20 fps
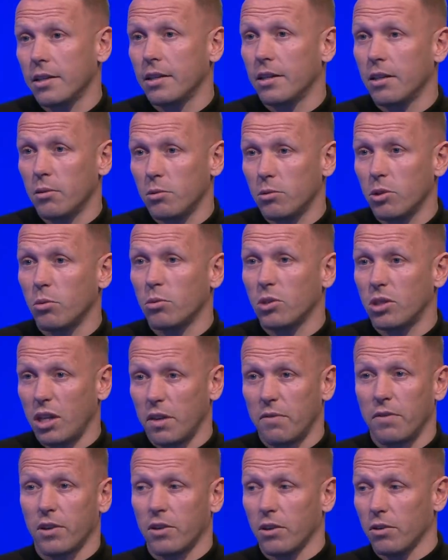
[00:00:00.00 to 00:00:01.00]
you know, it was always
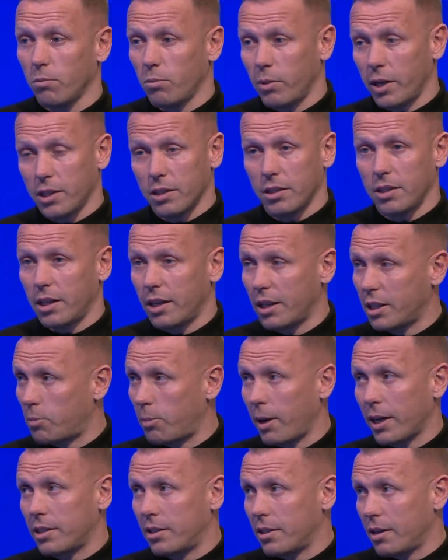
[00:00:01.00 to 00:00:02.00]
difficult. Wigan didn't
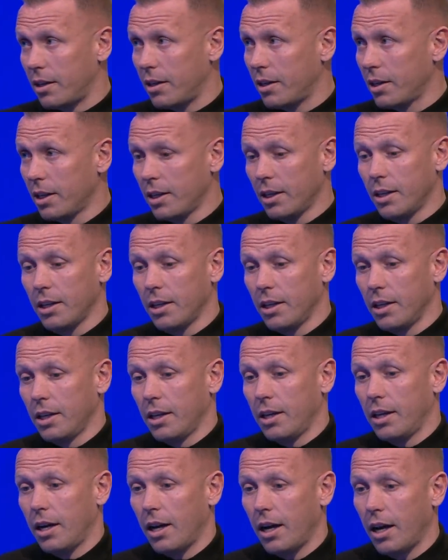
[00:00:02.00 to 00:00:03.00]
expect to,
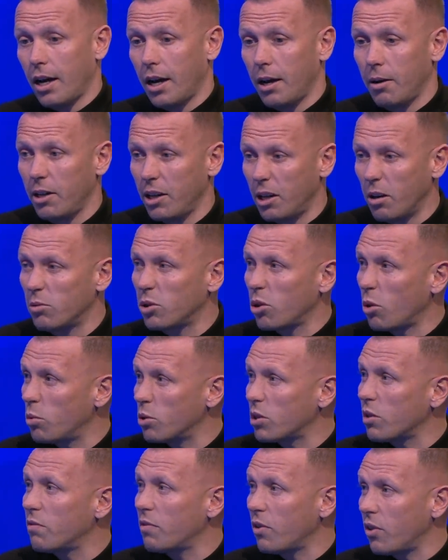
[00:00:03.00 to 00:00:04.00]
uh, you know, was
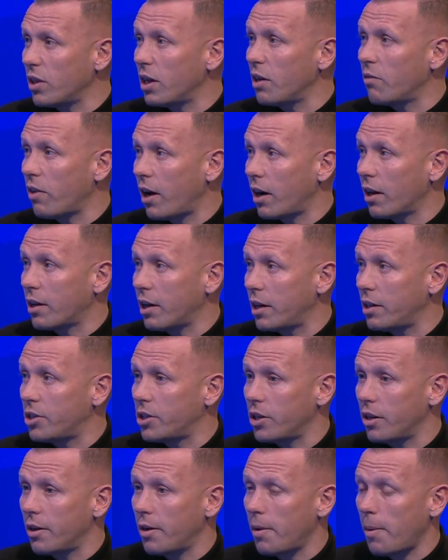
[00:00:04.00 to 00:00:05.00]
always avoiding
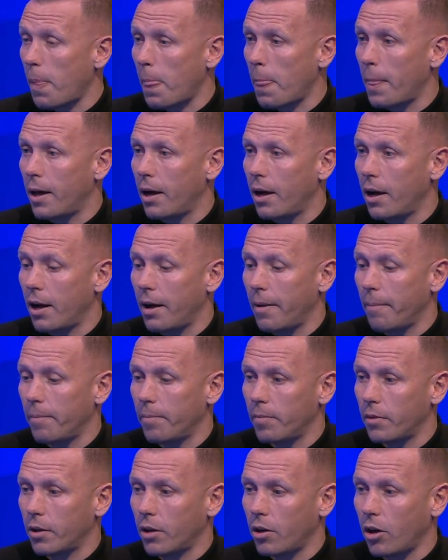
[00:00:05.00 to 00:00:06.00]
relegation.
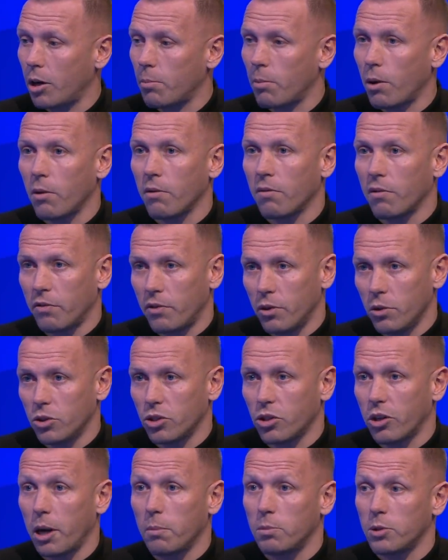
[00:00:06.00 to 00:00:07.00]
Um, got him out of a few
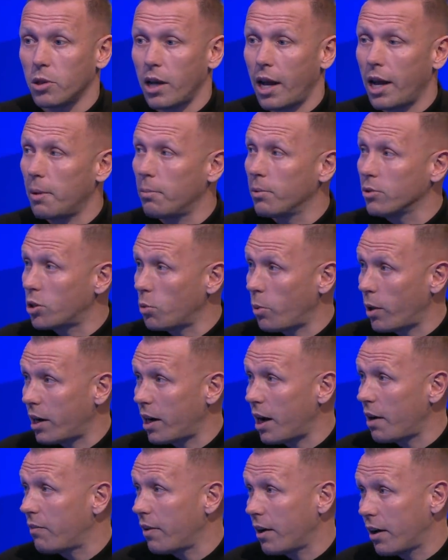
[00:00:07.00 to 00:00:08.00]
scrapes, able to win
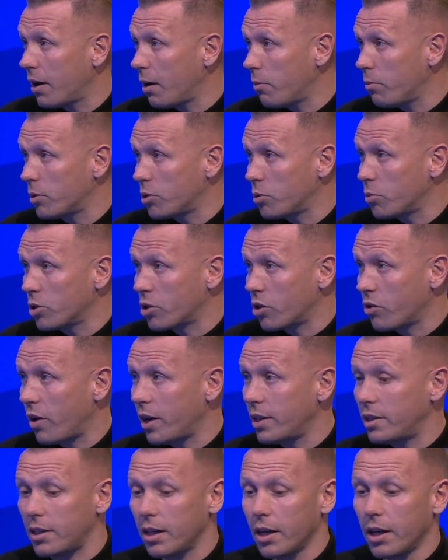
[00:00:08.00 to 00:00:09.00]
an FA Cup, which was
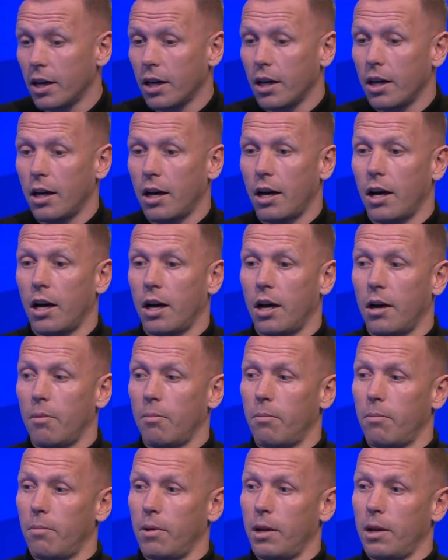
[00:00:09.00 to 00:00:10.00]
great.
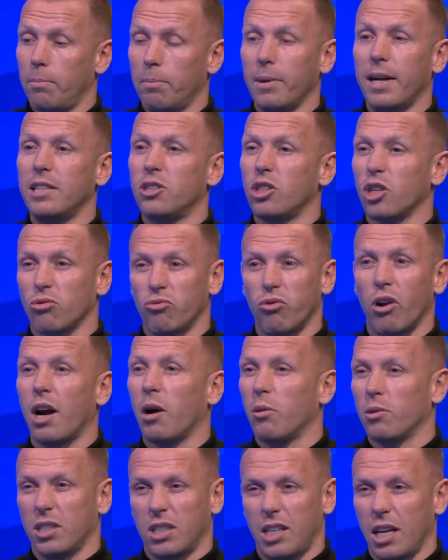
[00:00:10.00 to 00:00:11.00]
Um, but he just ran
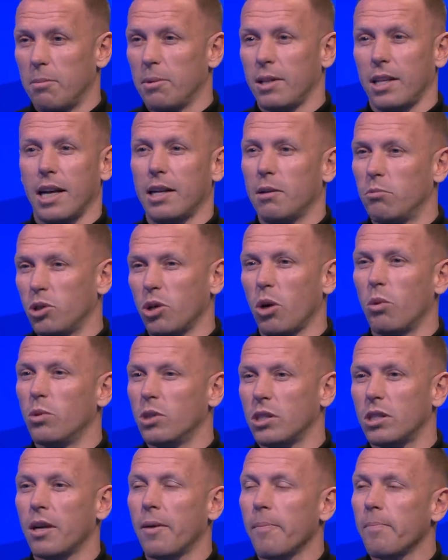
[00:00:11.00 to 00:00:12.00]
out of steam at the end. It was
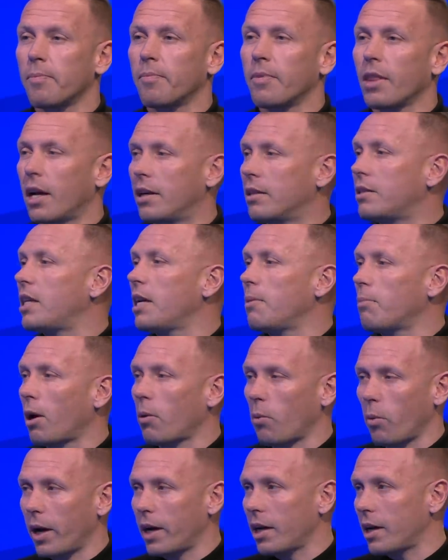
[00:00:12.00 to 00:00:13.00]
always yeah. a team like
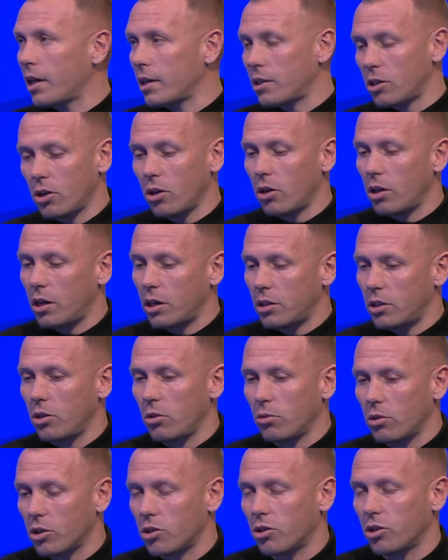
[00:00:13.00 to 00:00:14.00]
Wigan, and it's, no, and it's
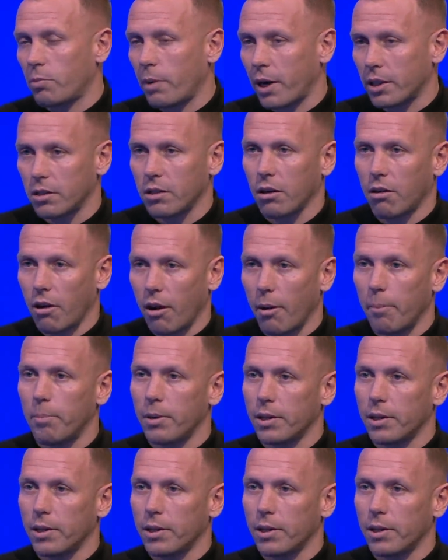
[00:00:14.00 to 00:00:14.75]
no disrespect to the club,